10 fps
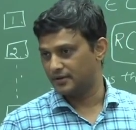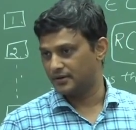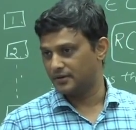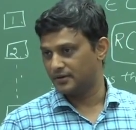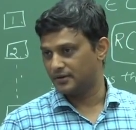
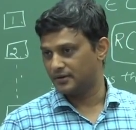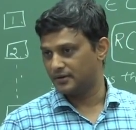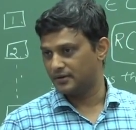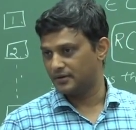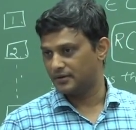
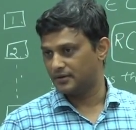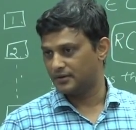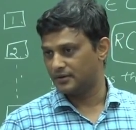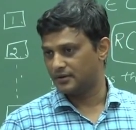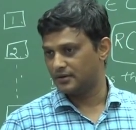
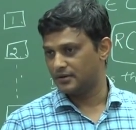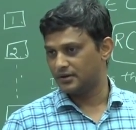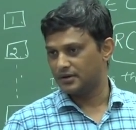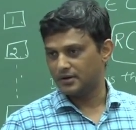Nothing is said.